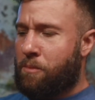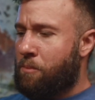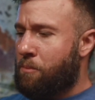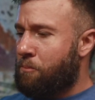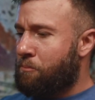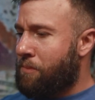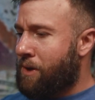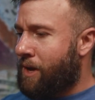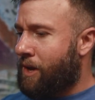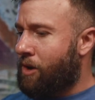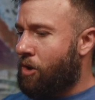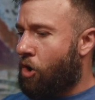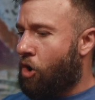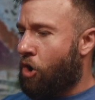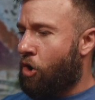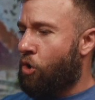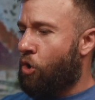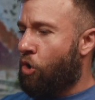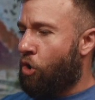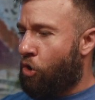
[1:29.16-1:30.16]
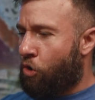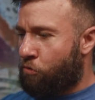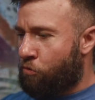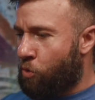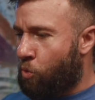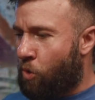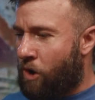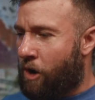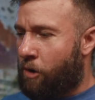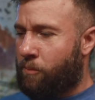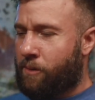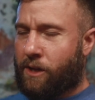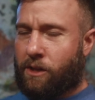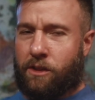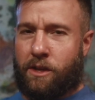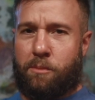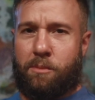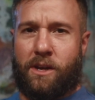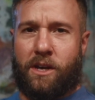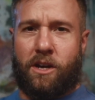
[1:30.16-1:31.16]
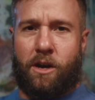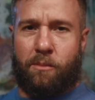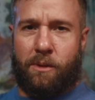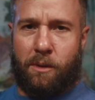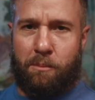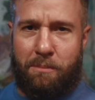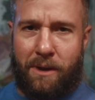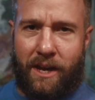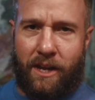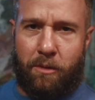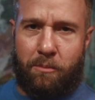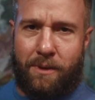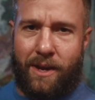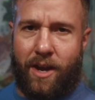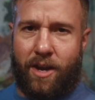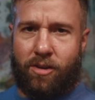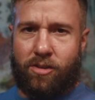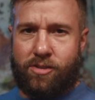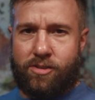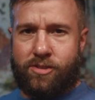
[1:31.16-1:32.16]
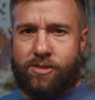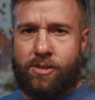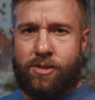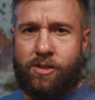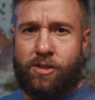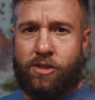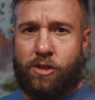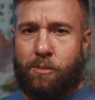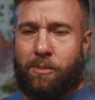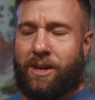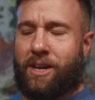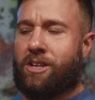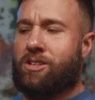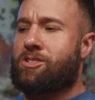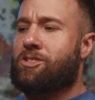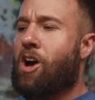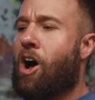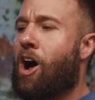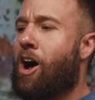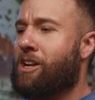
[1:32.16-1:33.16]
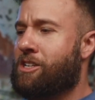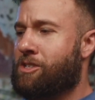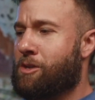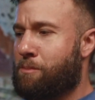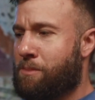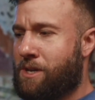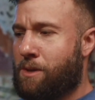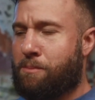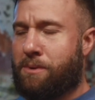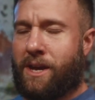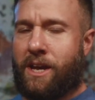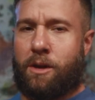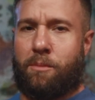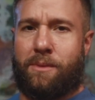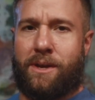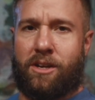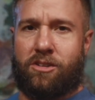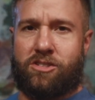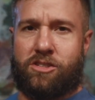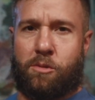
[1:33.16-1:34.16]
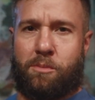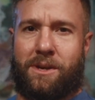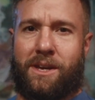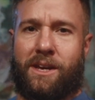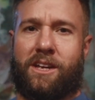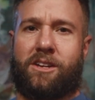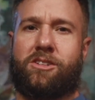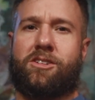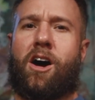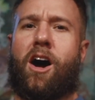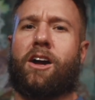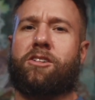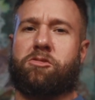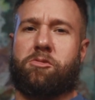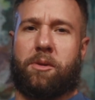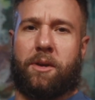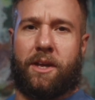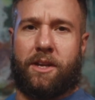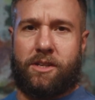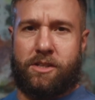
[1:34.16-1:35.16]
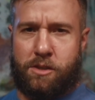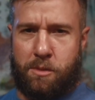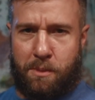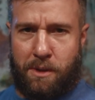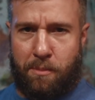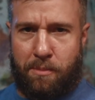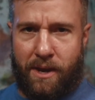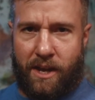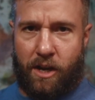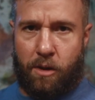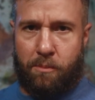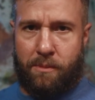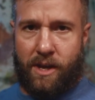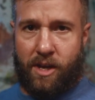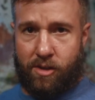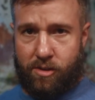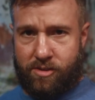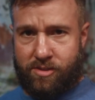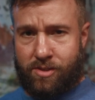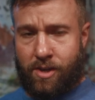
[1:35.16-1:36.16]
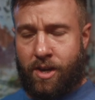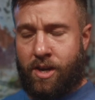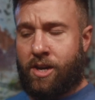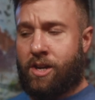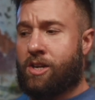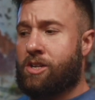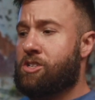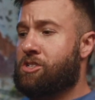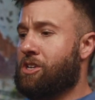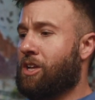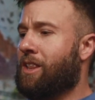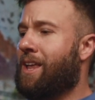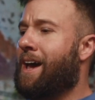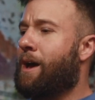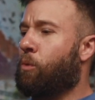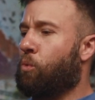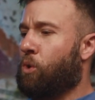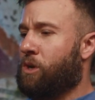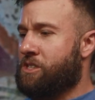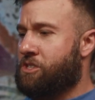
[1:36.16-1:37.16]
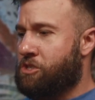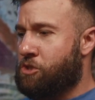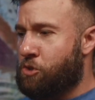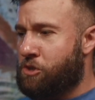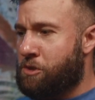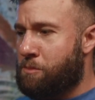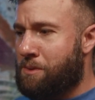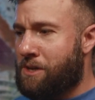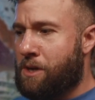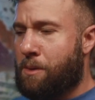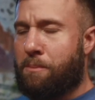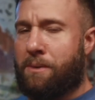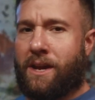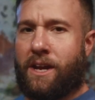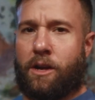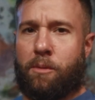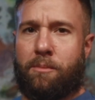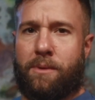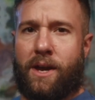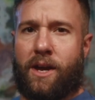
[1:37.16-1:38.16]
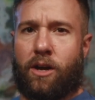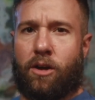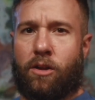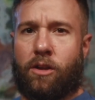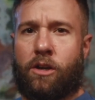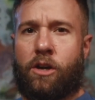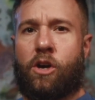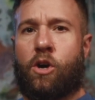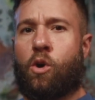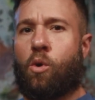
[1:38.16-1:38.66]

Men are overwhelmingly becoming beta males. They're being taught to be beta males. They're being indoctrinated to be beta males. Gillette wants you to be a beta male.